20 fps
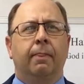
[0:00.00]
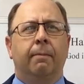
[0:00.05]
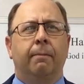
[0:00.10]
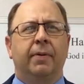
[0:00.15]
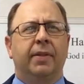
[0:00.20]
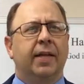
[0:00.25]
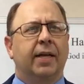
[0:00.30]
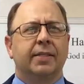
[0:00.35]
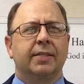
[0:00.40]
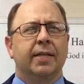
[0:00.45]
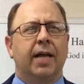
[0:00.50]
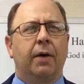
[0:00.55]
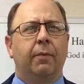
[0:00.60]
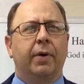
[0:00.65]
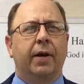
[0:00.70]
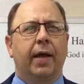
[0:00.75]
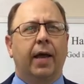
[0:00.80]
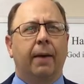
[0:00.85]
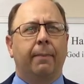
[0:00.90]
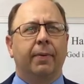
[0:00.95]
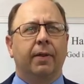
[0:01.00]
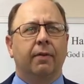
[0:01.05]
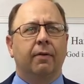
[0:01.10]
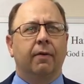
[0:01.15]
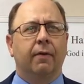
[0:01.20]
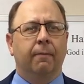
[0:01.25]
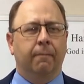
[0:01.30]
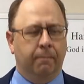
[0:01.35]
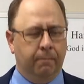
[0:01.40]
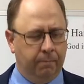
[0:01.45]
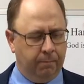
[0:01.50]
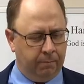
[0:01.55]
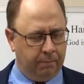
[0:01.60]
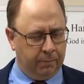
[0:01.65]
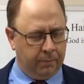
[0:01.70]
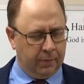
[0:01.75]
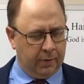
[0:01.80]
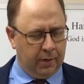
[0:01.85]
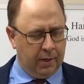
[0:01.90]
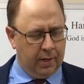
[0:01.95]
But that's not what happened.
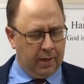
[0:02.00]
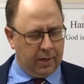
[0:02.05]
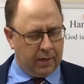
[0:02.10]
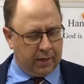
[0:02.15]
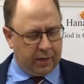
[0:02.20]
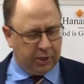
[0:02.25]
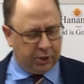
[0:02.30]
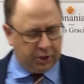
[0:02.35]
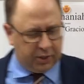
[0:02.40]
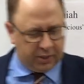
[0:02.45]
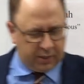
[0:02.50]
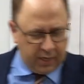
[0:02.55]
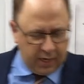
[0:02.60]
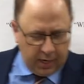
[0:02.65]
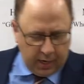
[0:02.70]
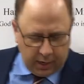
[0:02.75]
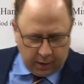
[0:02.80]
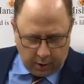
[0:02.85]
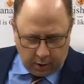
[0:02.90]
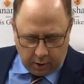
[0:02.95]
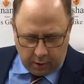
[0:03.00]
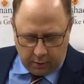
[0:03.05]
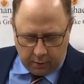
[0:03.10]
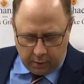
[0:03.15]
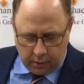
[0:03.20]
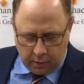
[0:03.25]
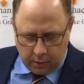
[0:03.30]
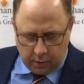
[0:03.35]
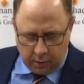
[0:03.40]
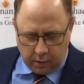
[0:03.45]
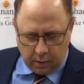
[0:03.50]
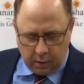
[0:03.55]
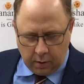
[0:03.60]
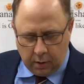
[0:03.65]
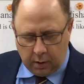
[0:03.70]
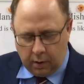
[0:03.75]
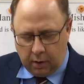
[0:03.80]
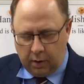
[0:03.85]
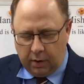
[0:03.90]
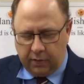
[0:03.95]
Because you see here,
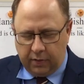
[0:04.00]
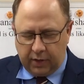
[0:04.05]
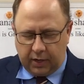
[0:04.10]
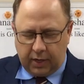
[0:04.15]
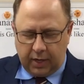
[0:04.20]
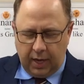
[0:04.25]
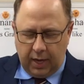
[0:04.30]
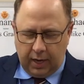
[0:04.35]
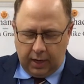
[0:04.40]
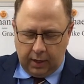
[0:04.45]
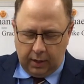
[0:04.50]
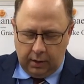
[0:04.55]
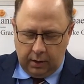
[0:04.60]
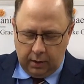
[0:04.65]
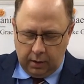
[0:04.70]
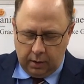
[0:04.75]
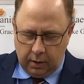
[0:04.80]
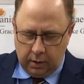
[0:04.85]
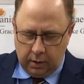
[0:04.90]
the king,